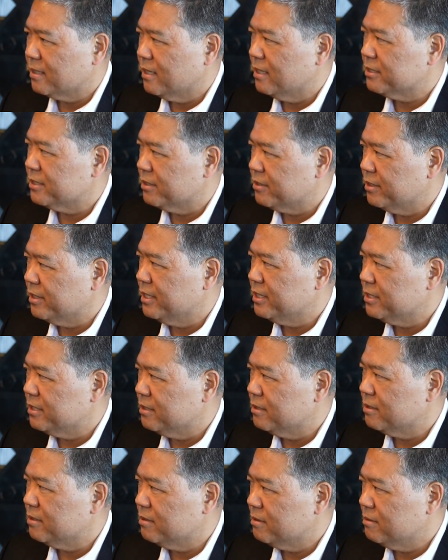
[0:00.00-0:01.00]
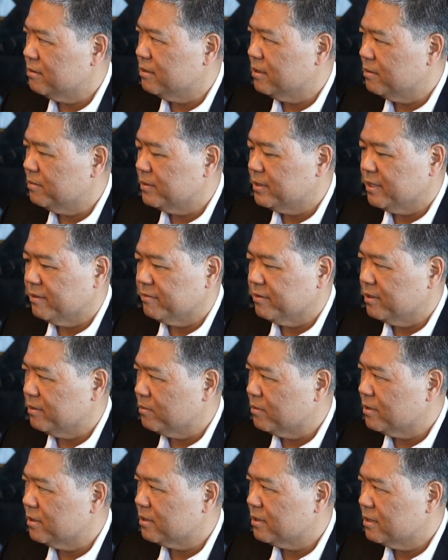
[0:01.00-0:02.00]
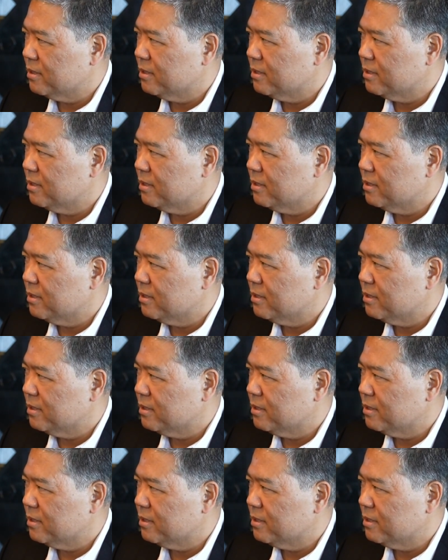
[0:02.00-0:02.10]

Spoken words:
cost segregation would definitely work.